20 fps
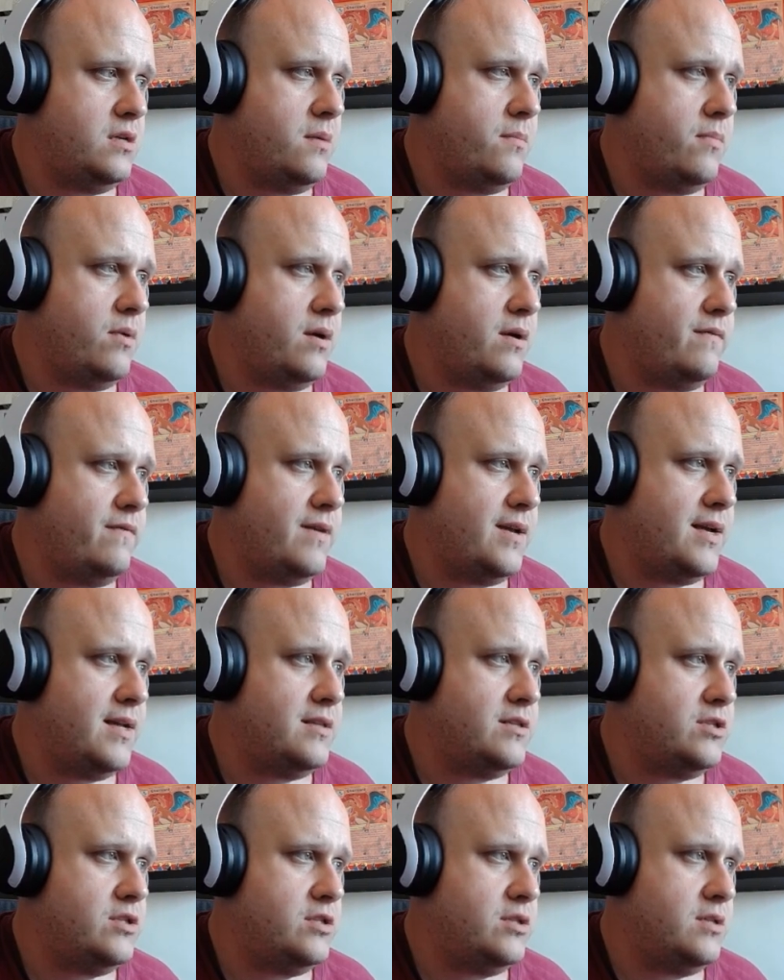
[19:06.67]
your boy Vlad.
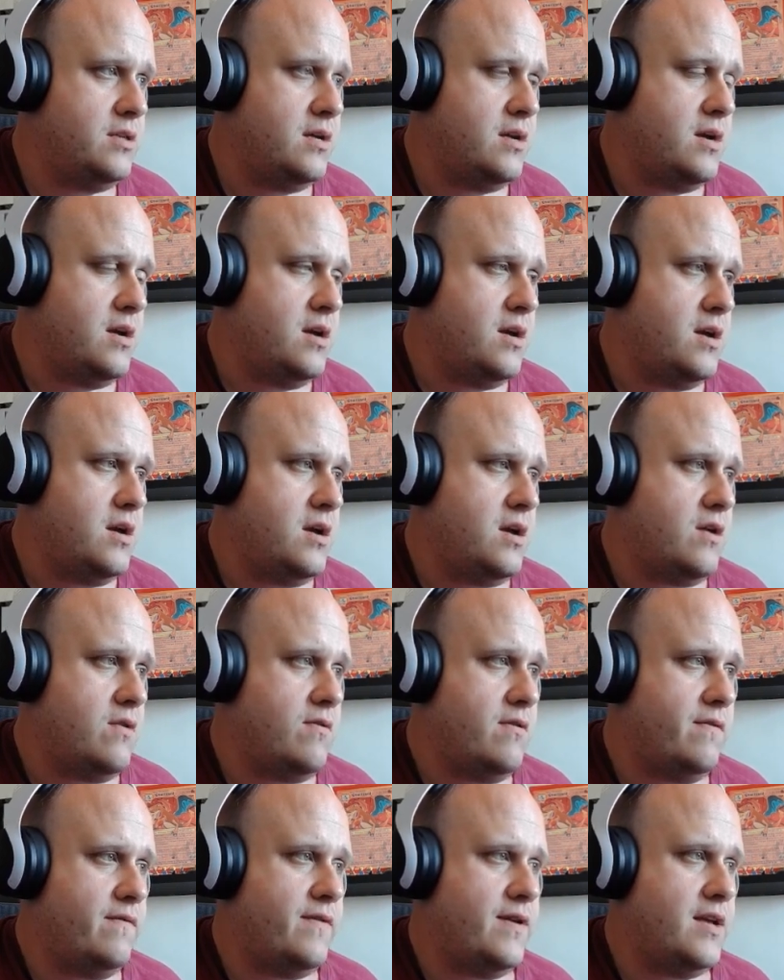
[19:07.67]

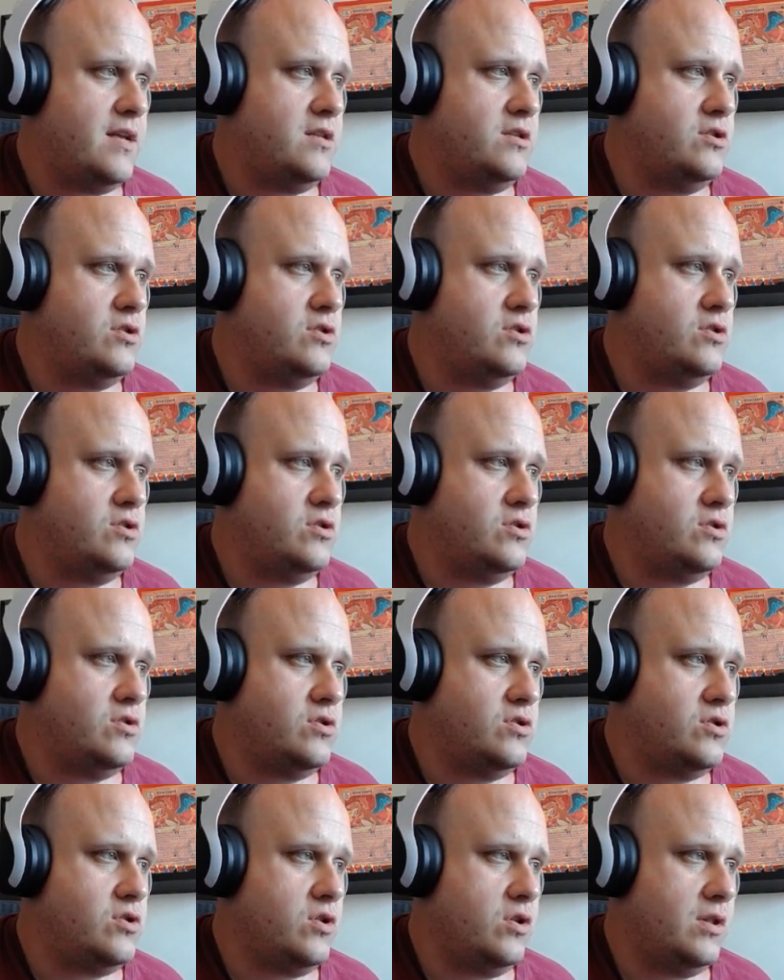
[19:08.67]

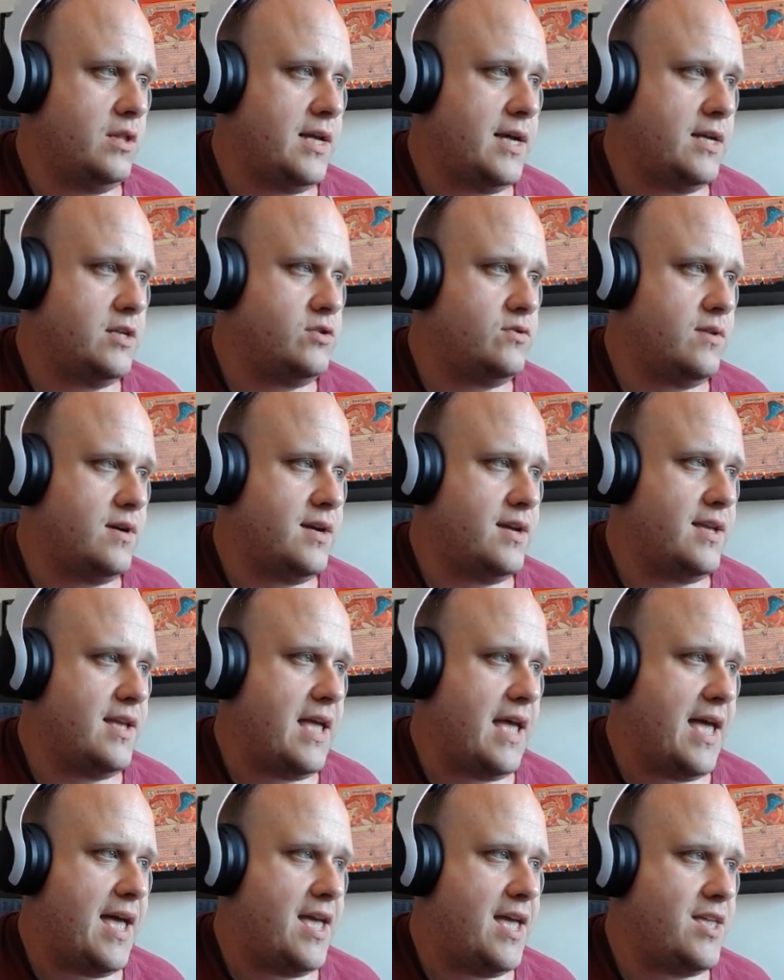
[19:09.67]
Revenge and latch, right?
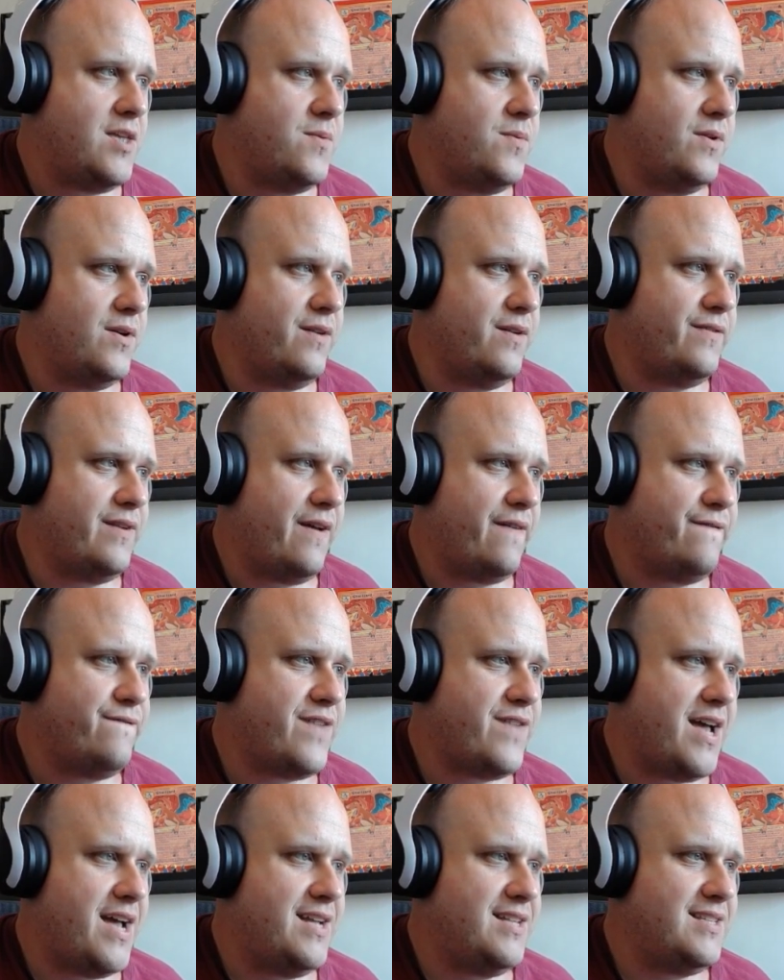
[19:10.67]
Yeah, you were going for that
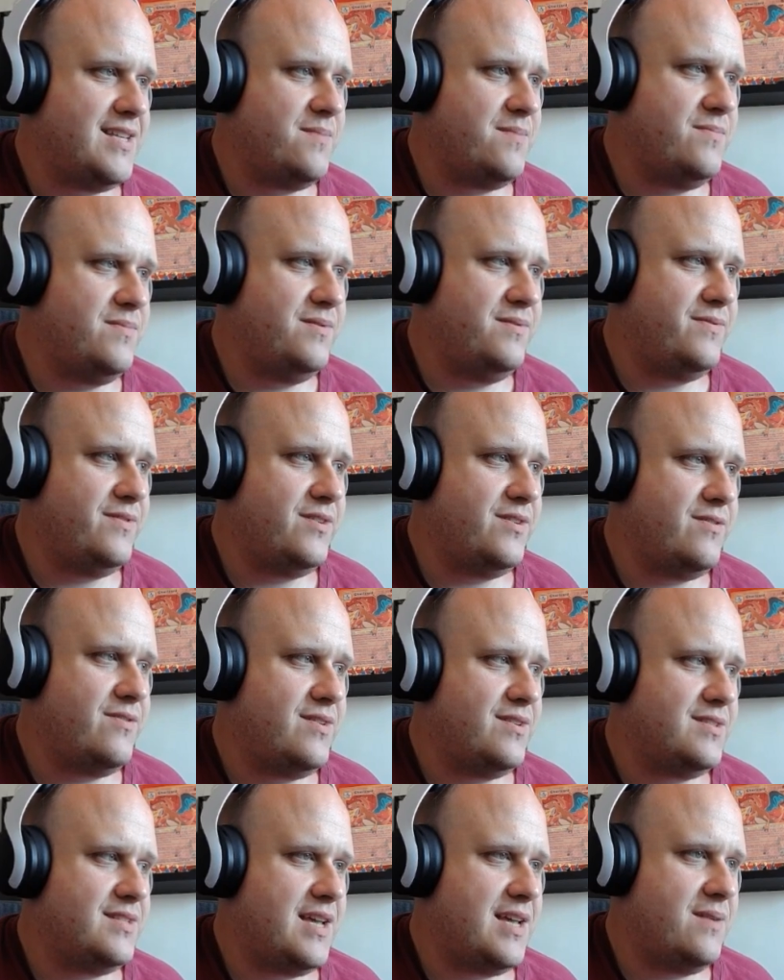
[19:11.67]
bind type move on the
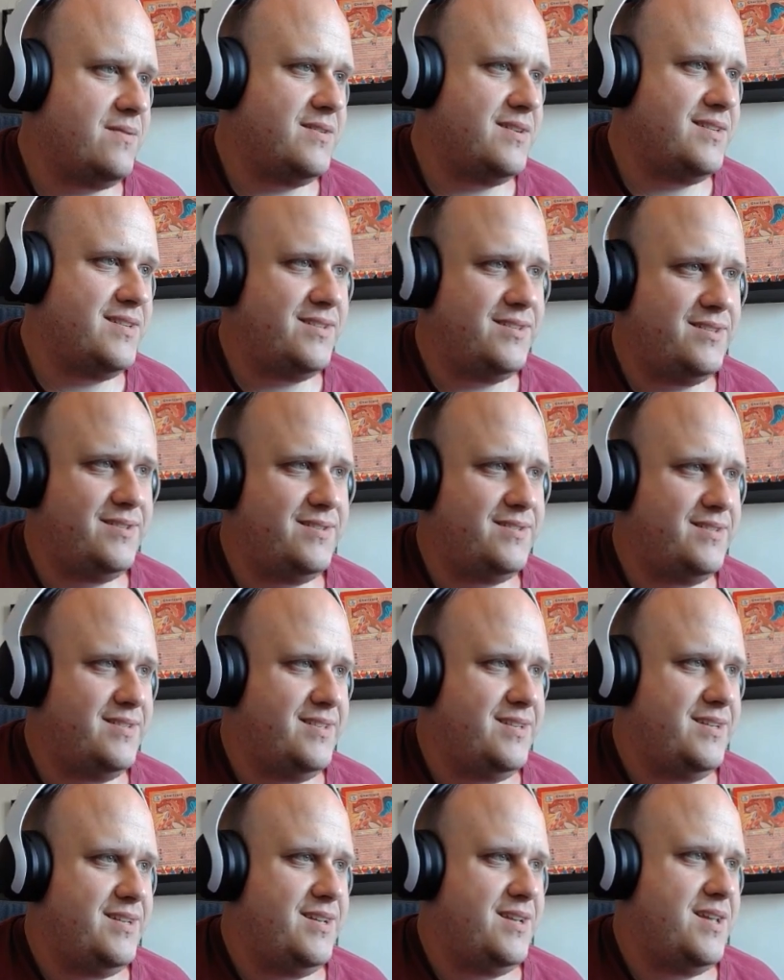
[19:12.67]
rock type, weren't you?
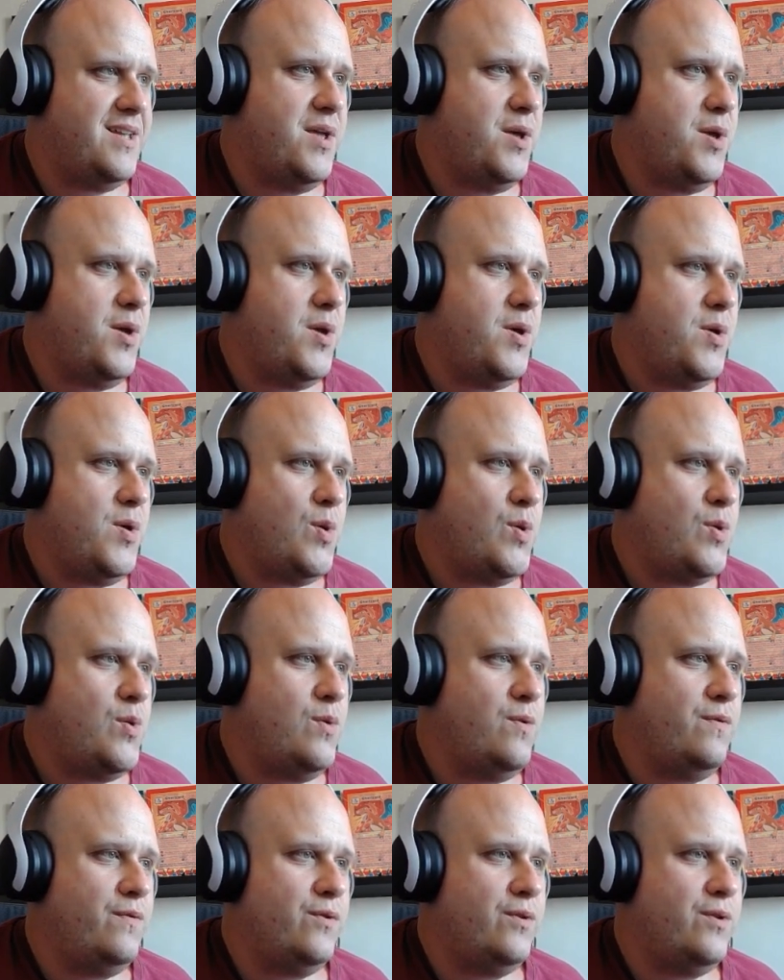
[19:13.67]

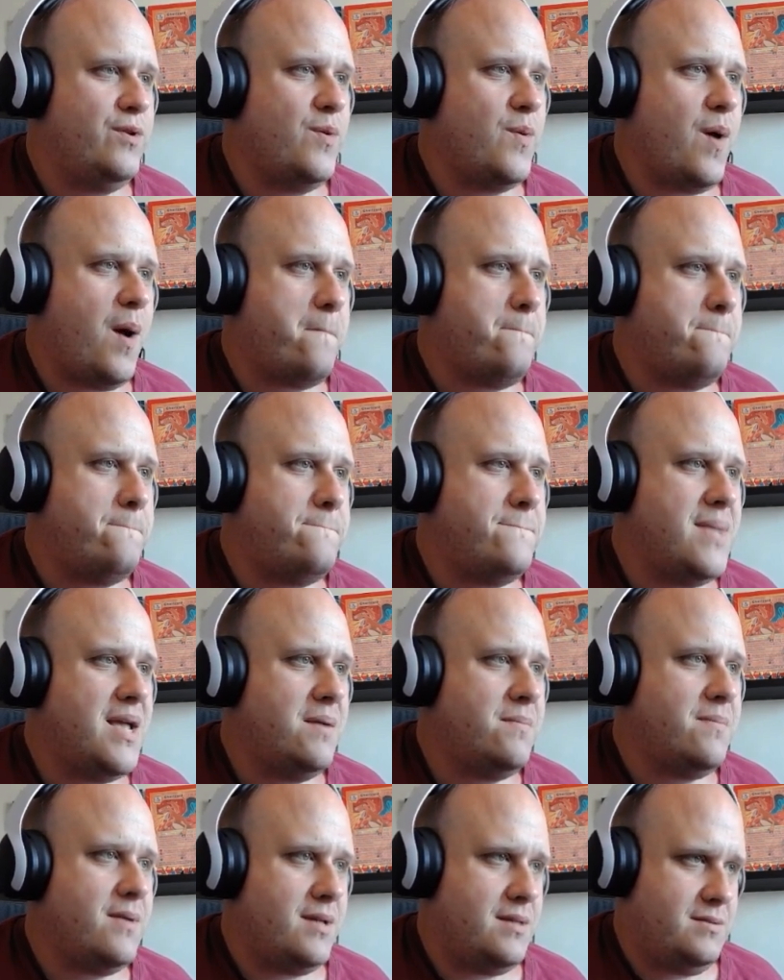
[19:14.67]
You thought you were a
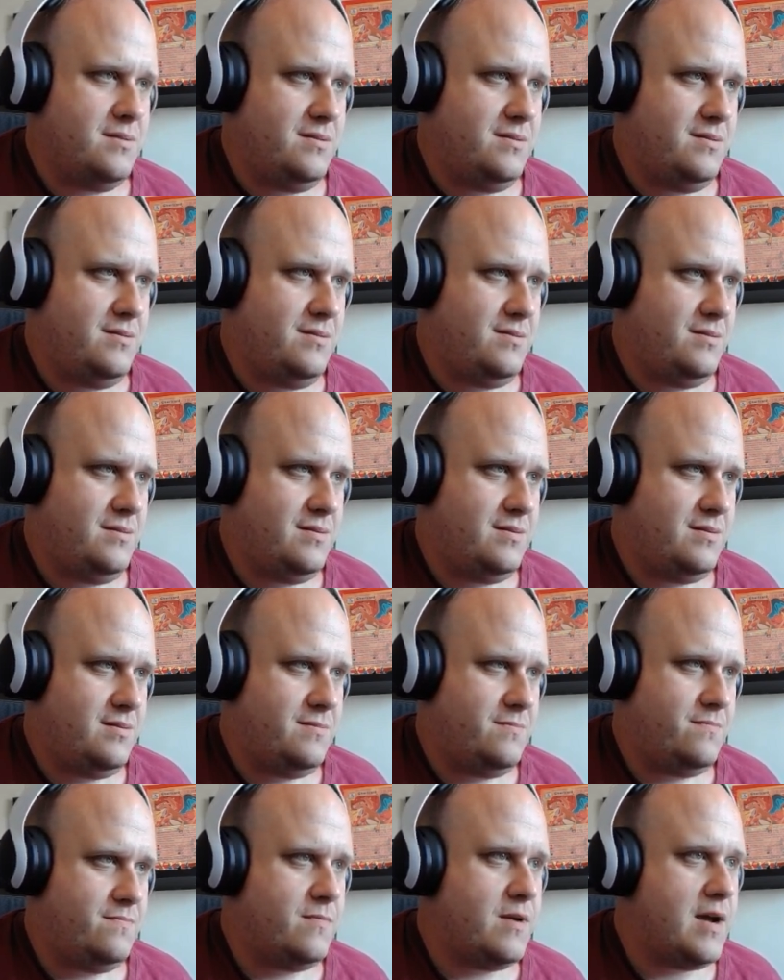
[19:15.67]
big man.
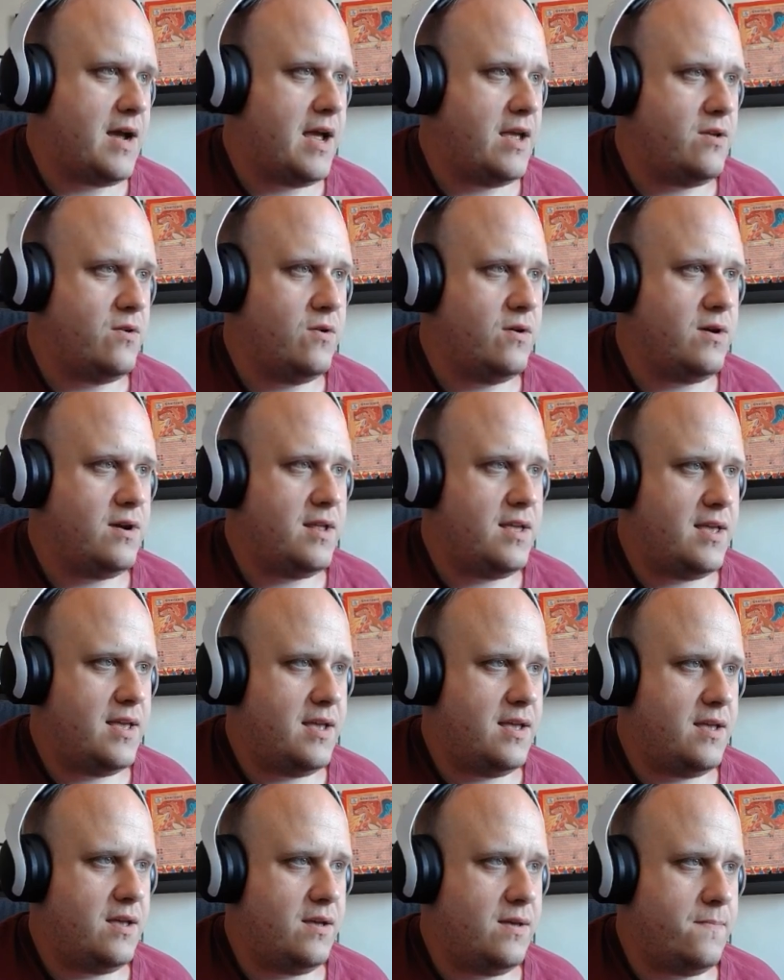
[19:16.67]
Alright, you're going to
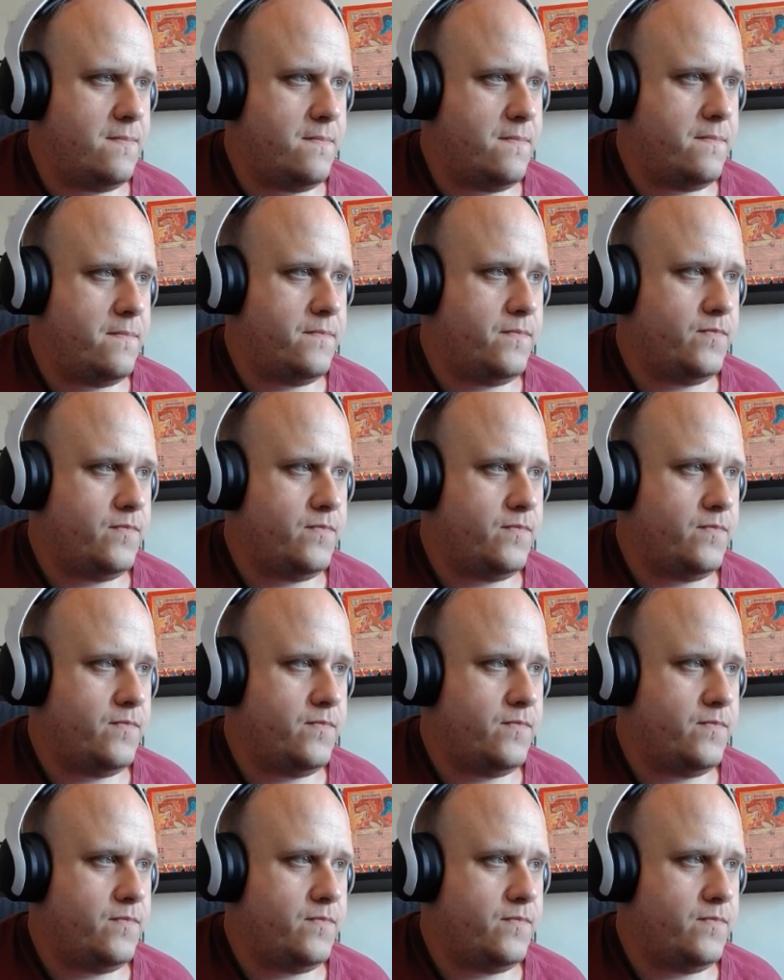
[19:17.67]
hit him.